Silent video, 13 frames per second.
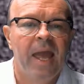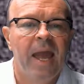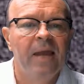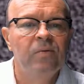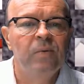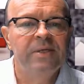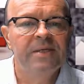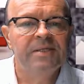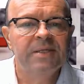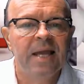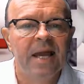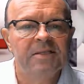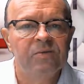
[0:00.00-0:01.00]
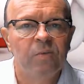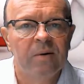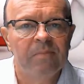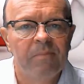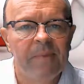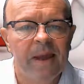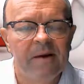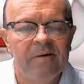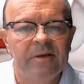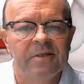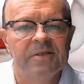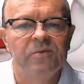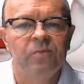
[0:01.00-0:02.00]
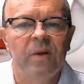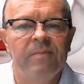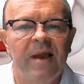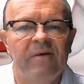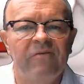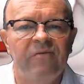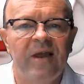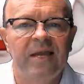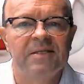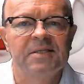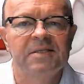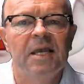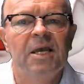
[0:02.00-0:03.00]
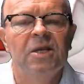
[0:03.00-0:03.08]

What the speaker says: And we discuss what barriers we may face